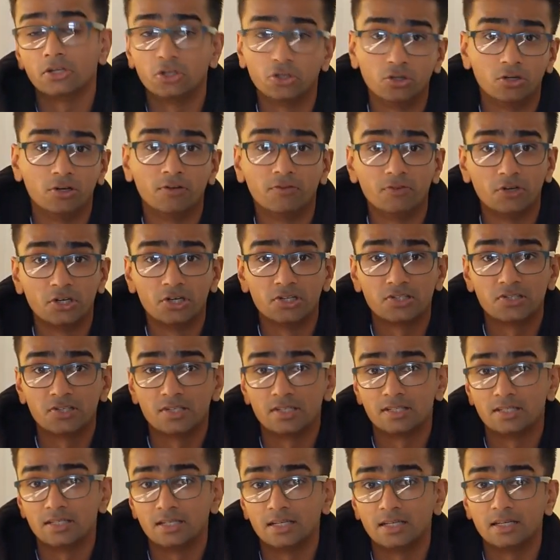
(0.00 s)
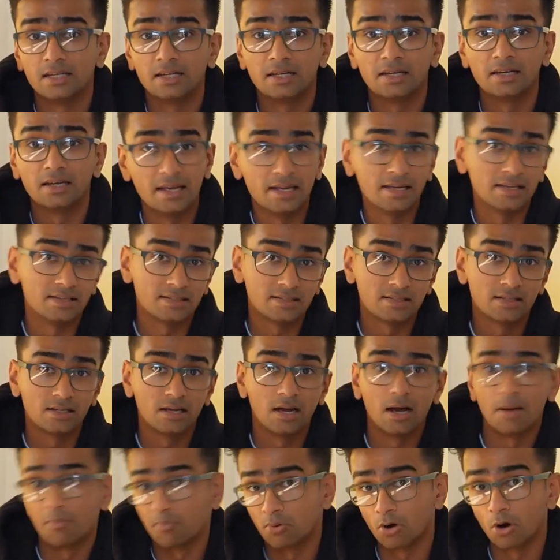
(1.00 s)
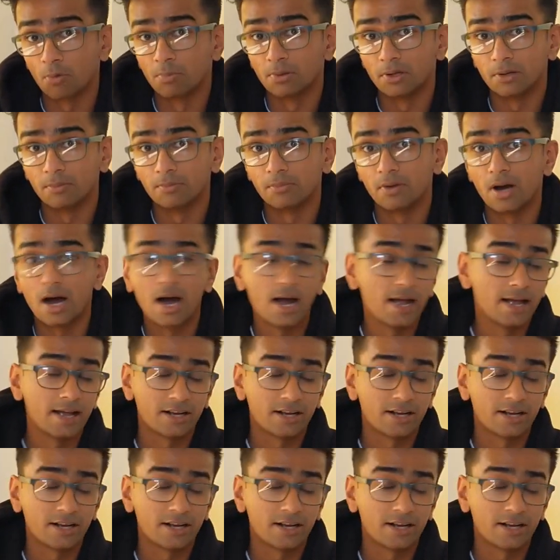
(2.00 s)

university is a problem. I